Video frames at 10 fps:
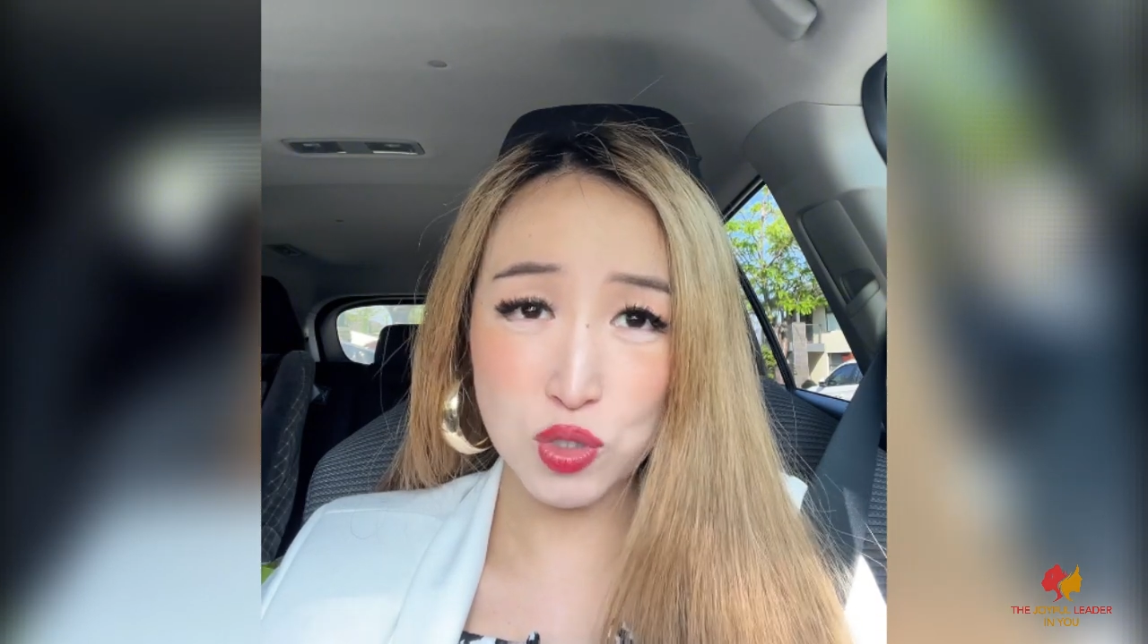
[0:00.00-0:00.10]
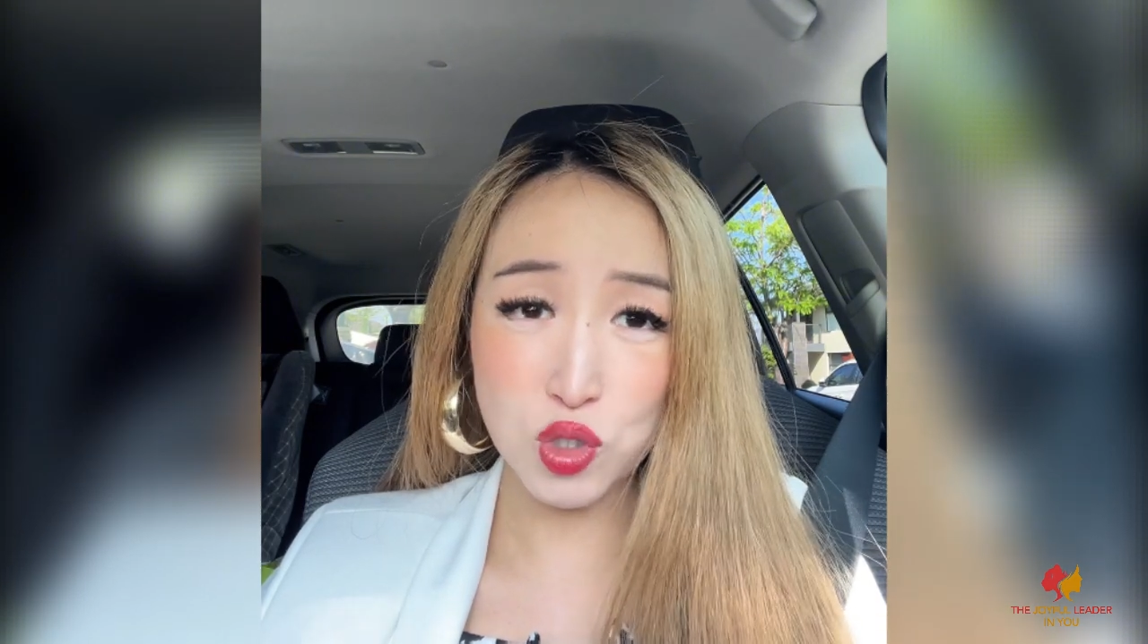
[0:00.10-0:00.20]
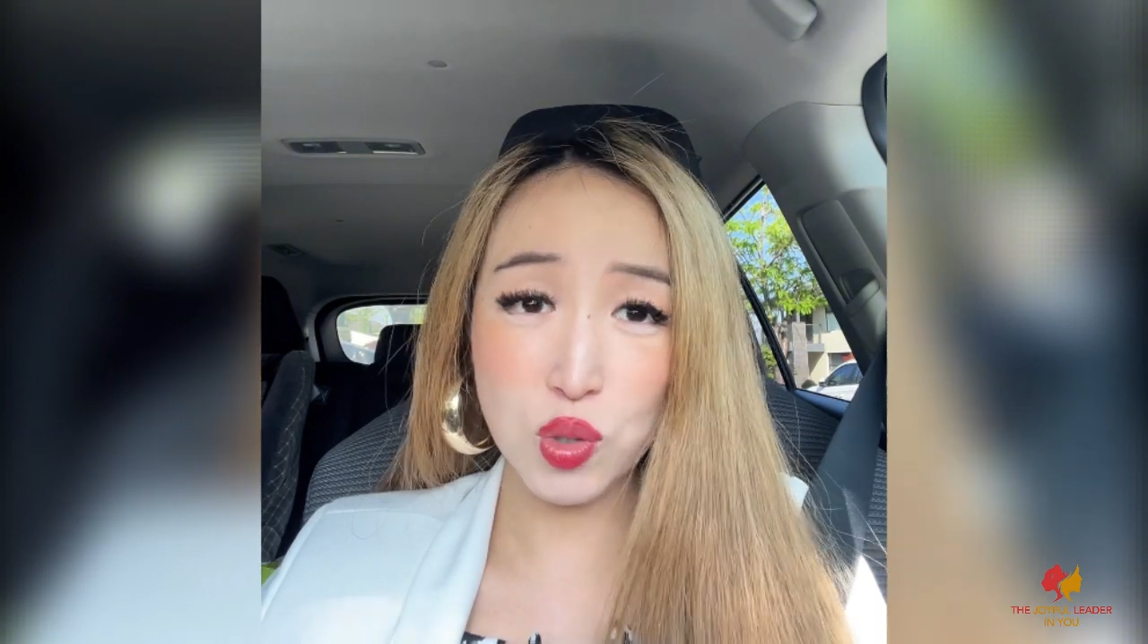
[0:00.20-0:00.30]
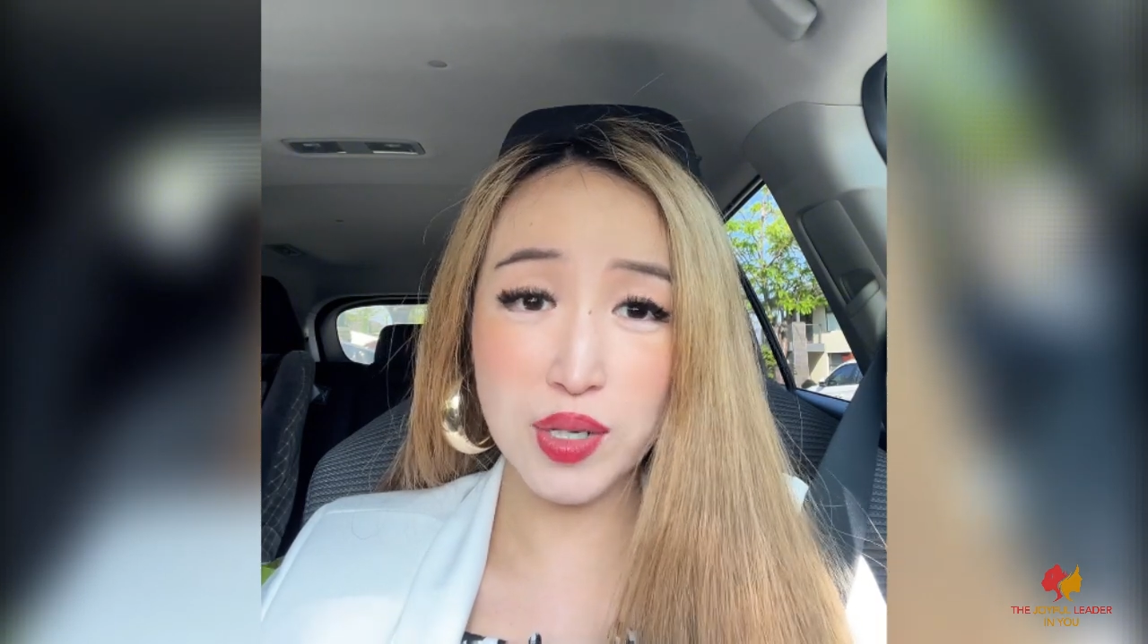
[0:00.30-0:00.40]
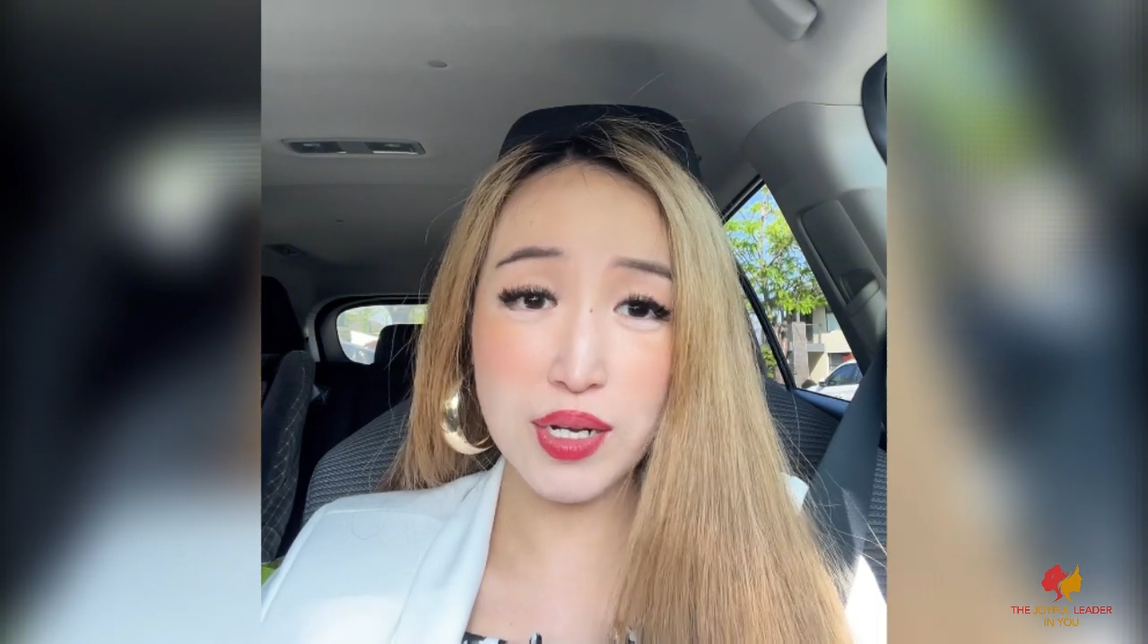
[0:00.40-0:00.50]

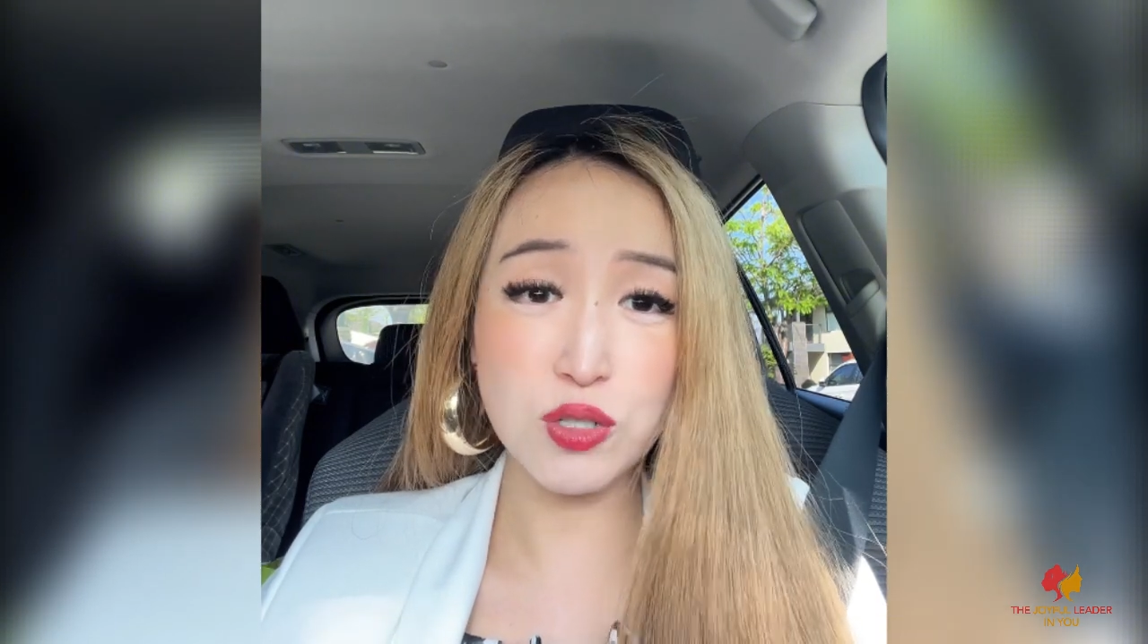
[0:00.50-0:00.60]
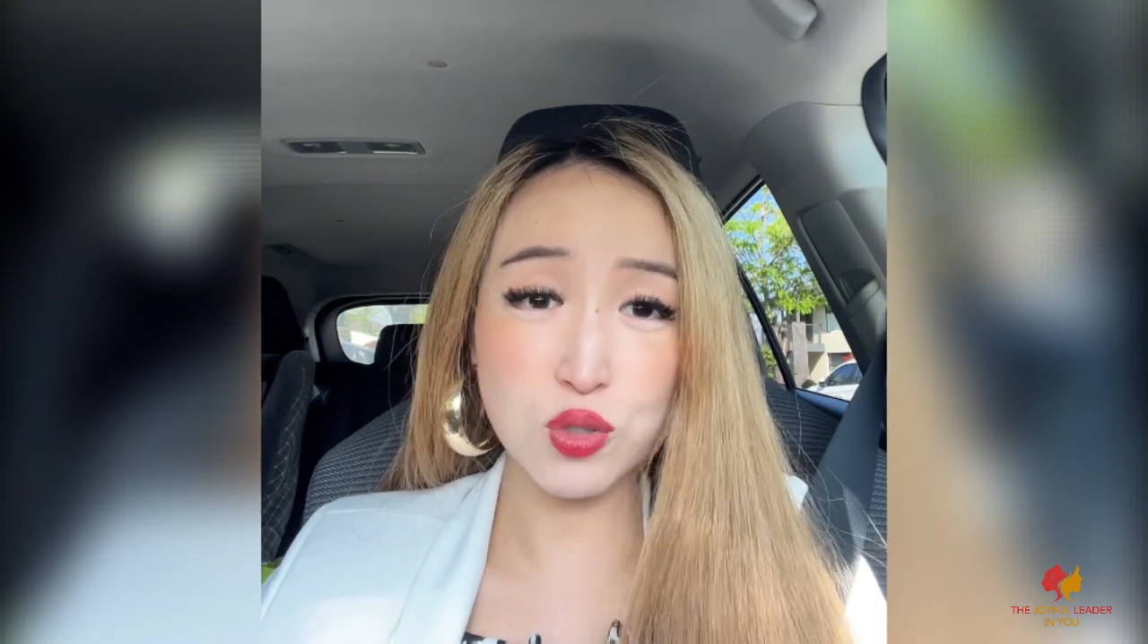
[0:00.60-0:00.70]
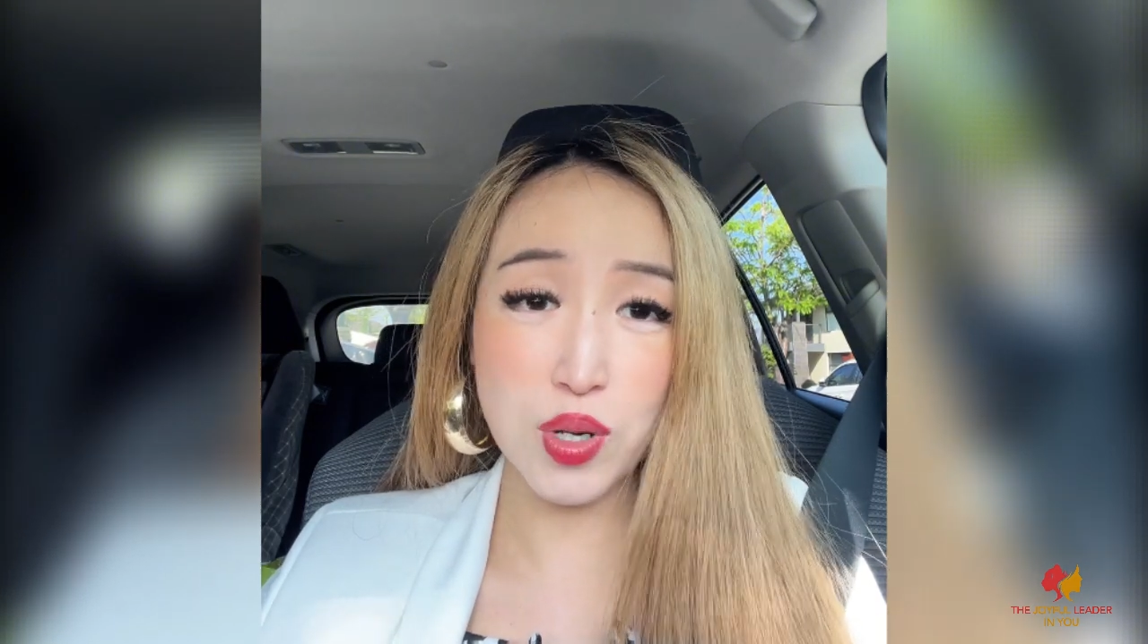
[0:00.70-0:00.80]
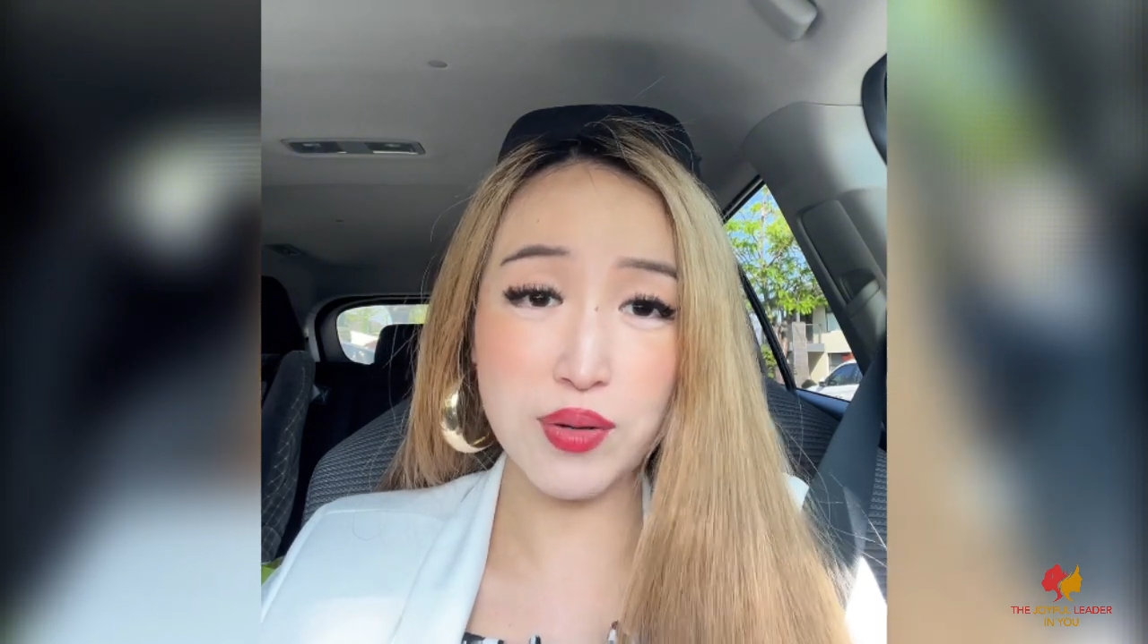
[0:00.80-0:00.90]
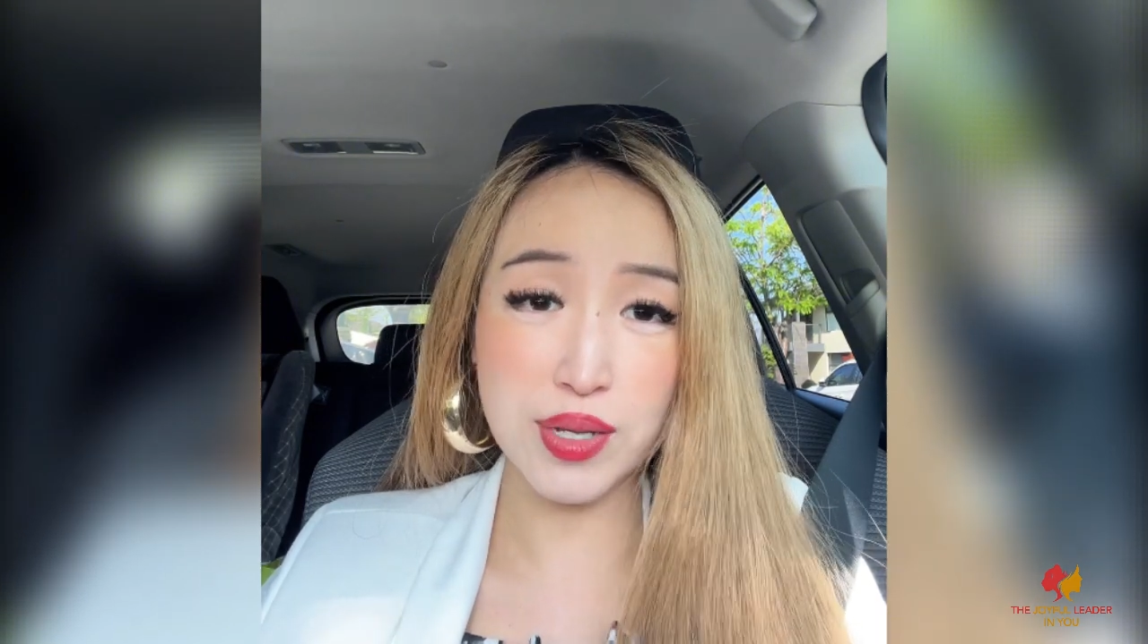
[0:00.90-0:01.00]
Don't let it dwell